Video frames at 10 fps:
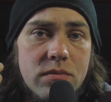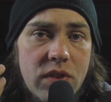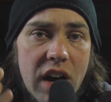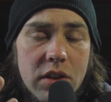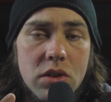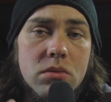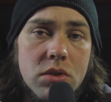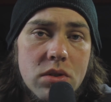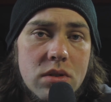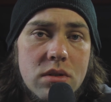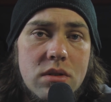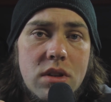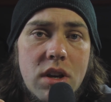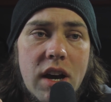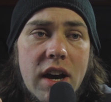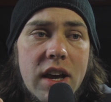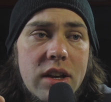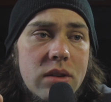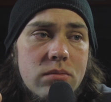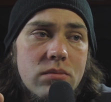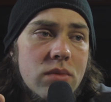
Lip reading: valuable. I